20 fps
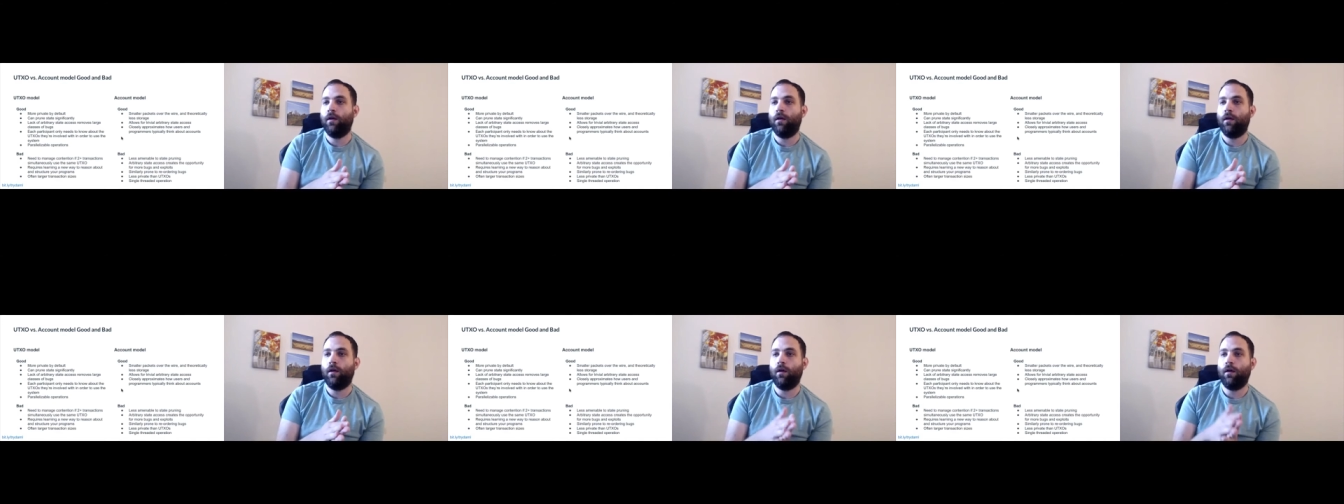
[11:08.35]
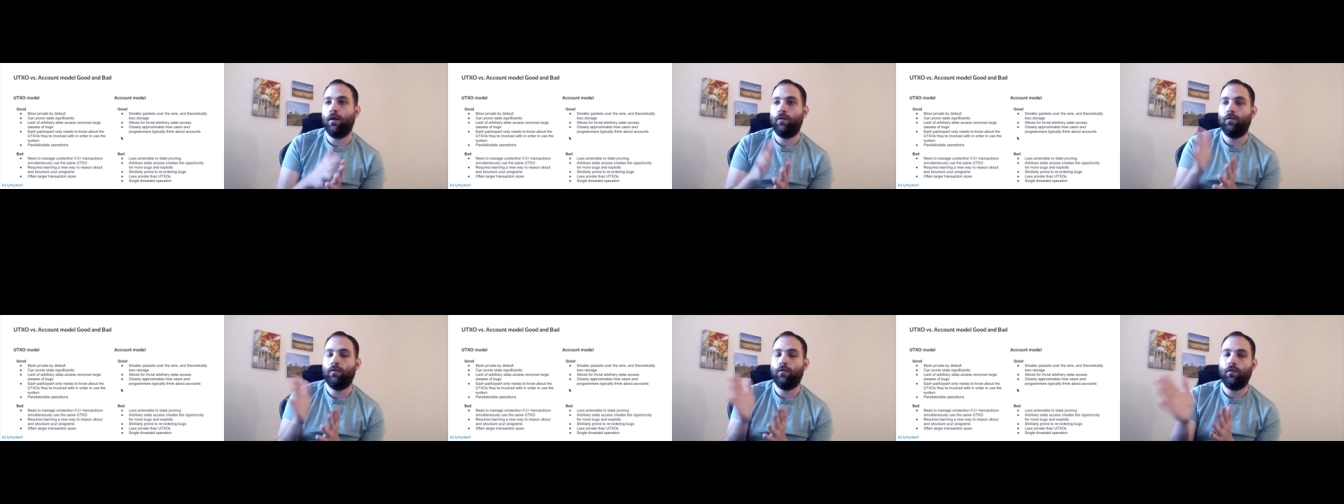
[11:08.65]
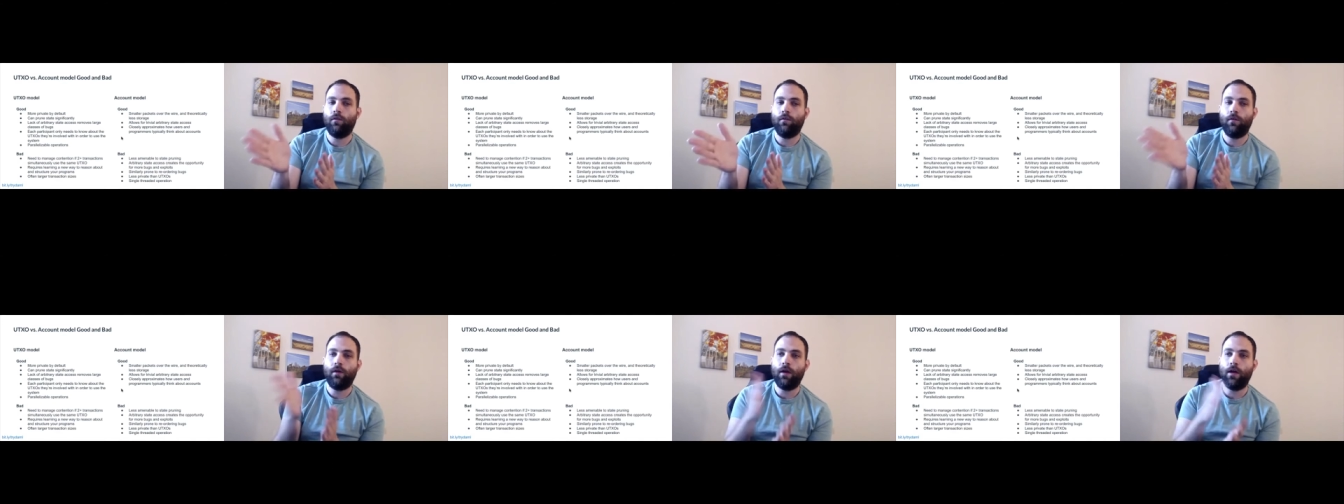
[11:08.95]
Uh,
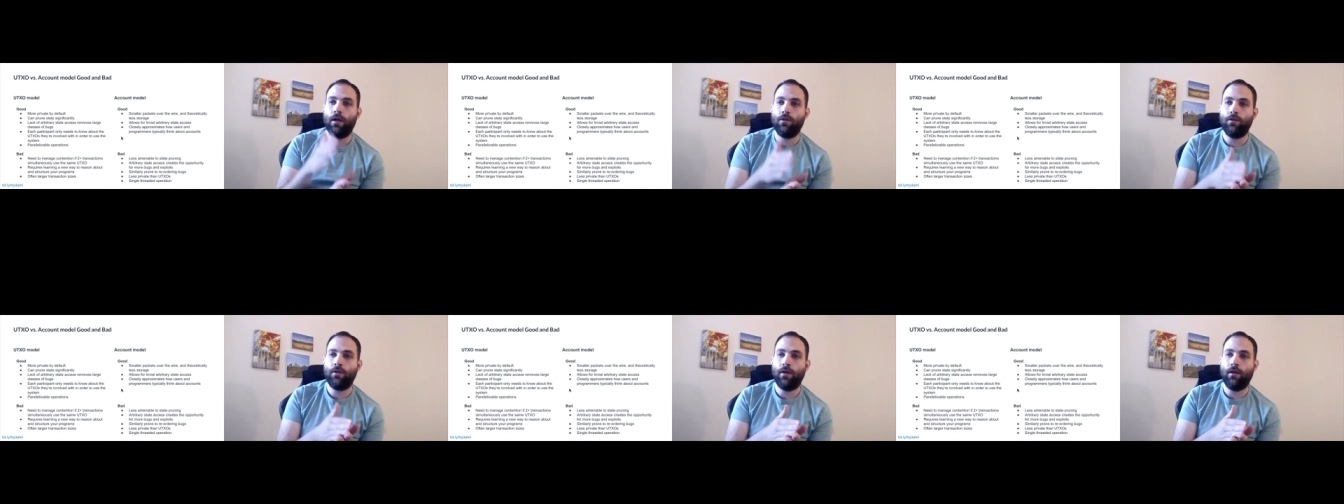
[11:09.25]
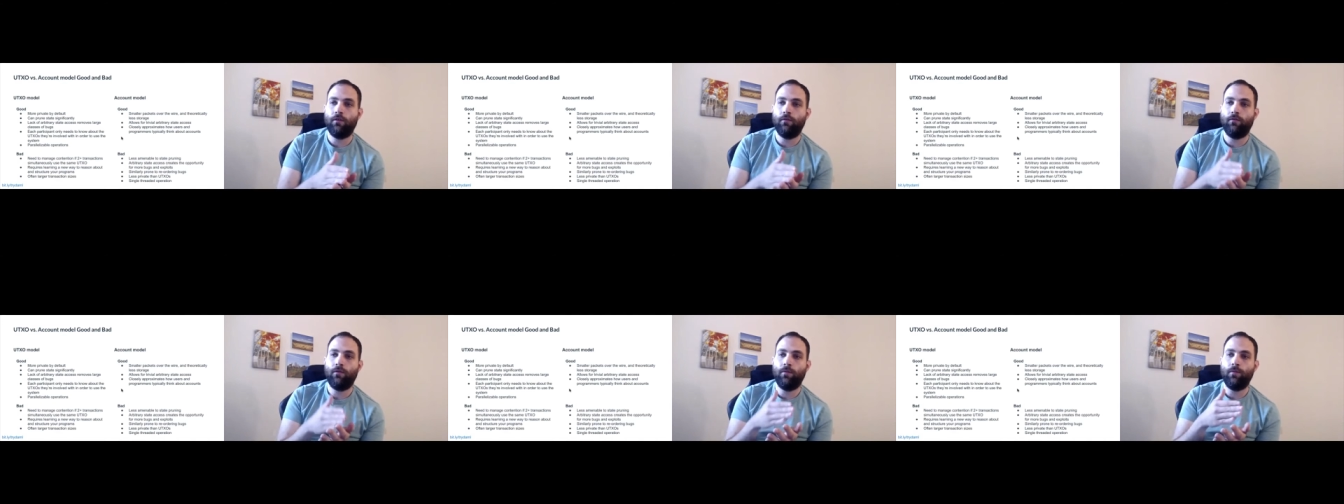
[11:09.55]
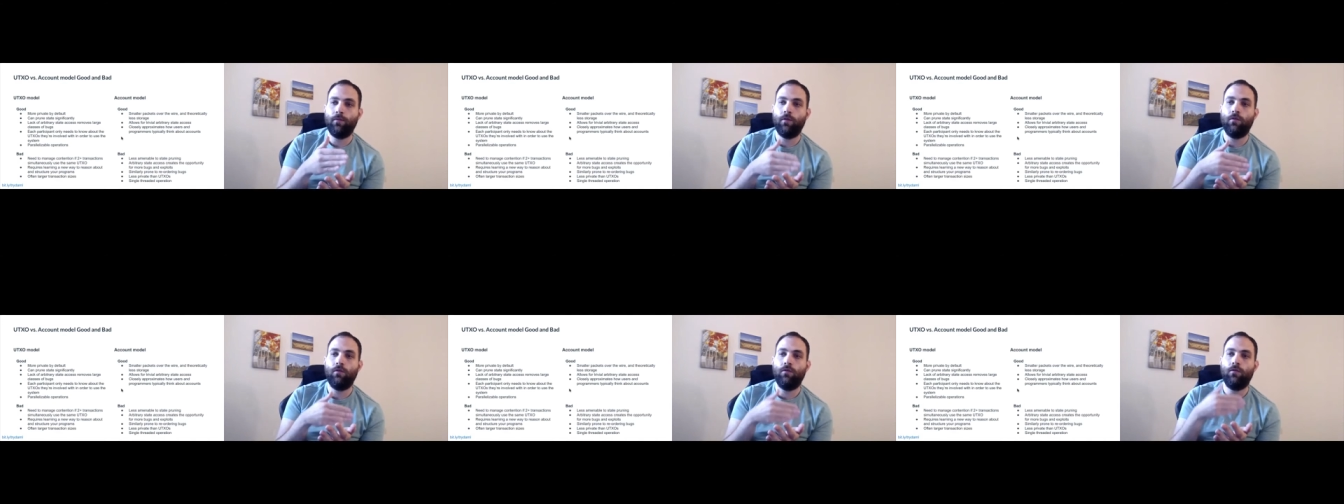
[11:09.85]
so the contracts from
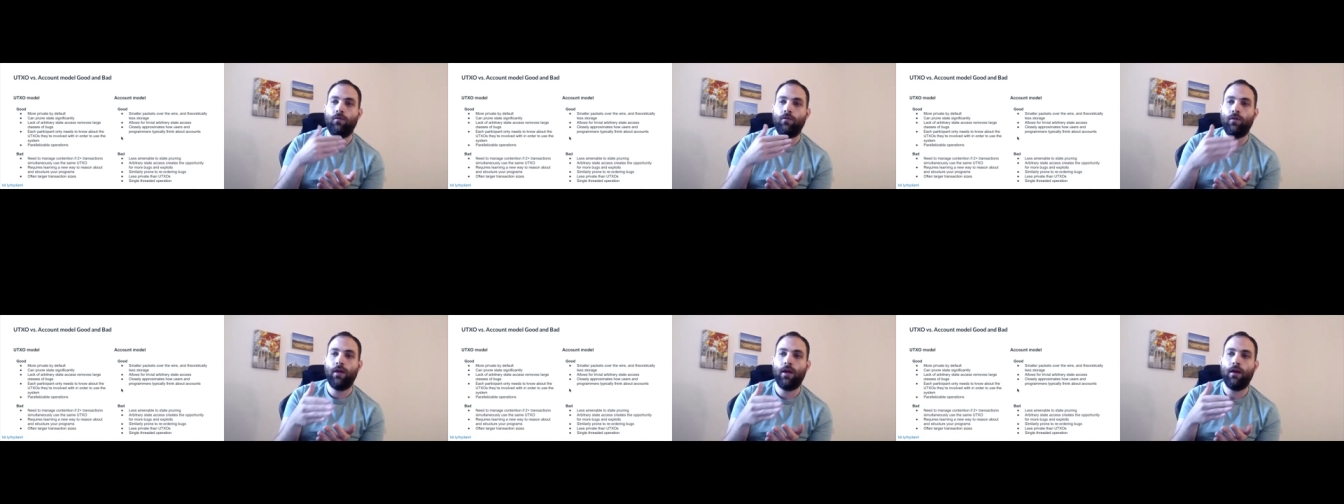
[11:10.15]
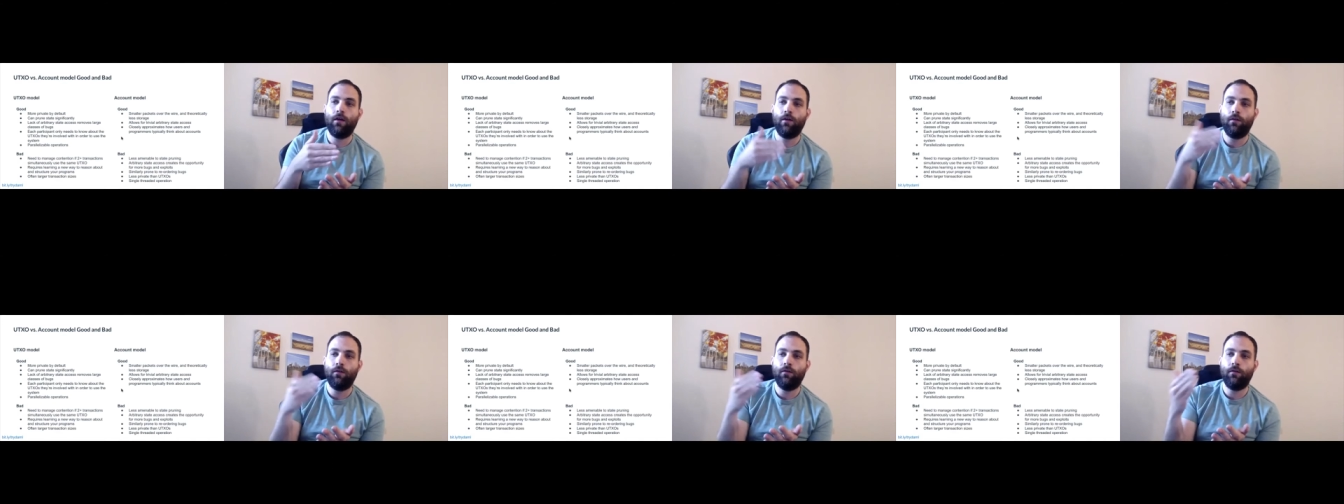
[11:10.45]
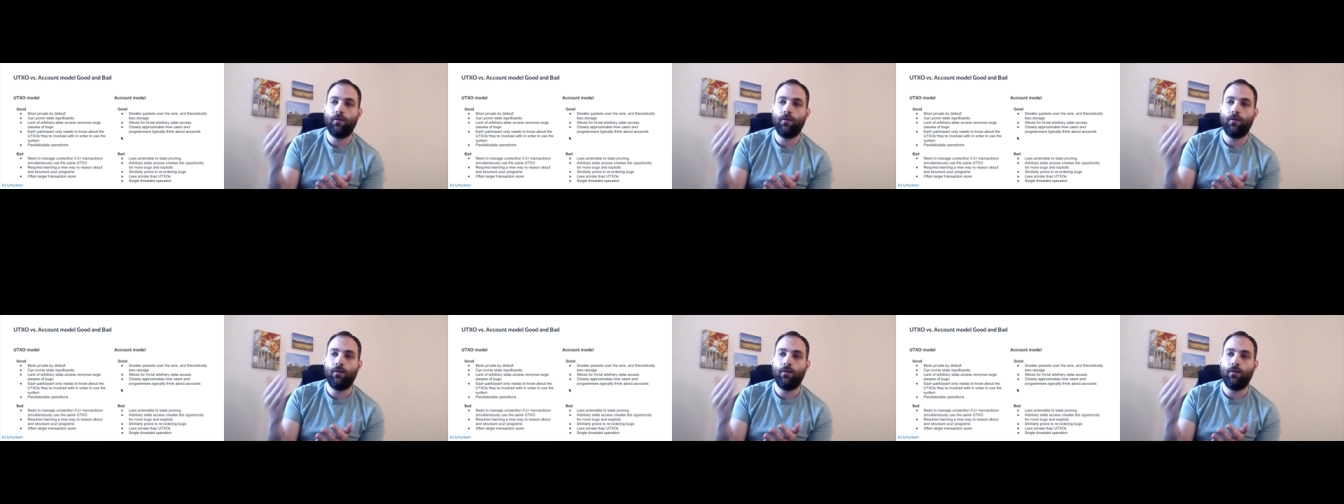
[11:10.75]
you to Carol